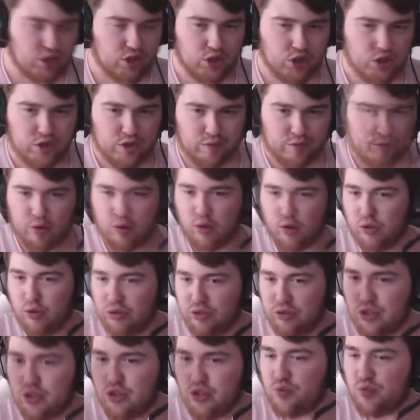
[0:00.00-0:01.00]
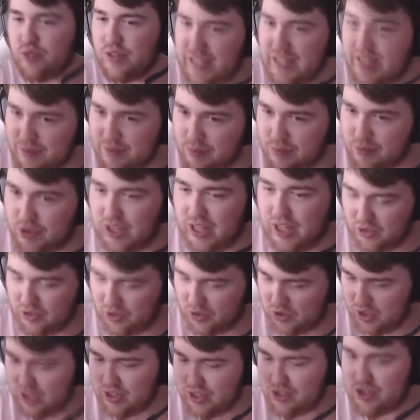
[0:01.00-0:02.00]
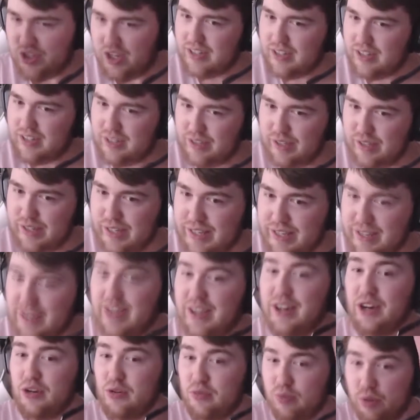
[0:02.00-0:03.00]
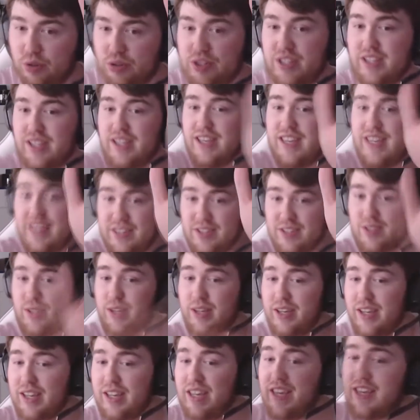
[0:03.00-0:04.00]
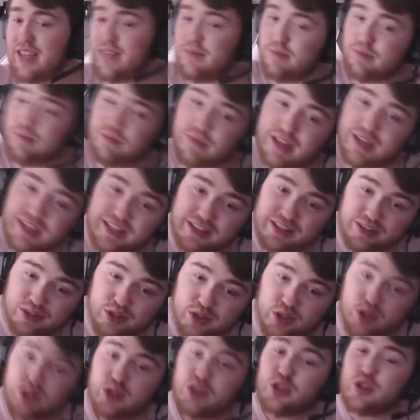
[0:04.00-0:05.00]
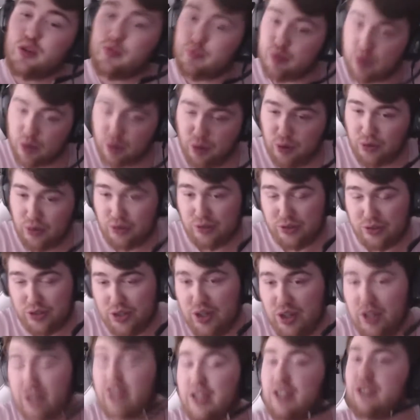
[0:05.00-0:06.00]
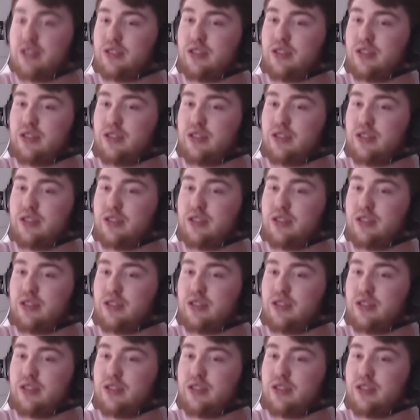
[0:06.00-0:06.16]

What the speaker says: support the dreams. That's exactly what it is. It means support the